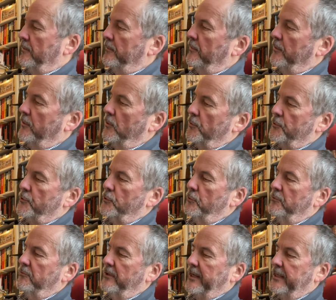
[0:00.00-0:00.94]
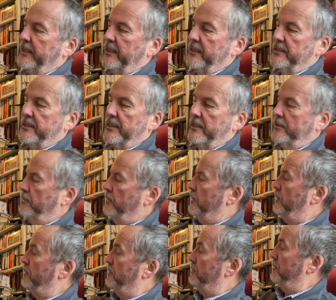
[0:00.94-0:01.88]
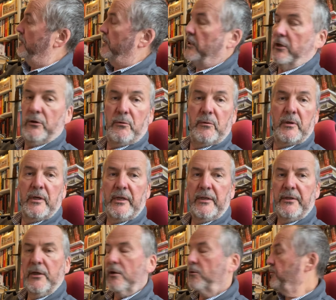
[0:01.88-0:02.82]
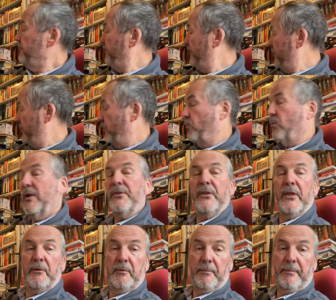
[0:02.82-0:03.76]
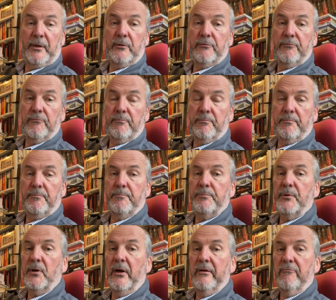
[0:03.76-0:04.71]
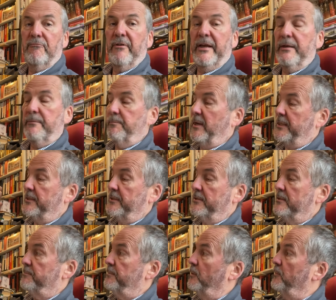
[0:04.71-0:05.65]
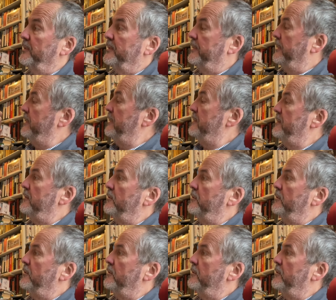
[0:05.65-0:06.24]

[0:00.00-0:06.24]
You've got two grey keys here, new. In the old original one, they were both bright red buttons, but with these,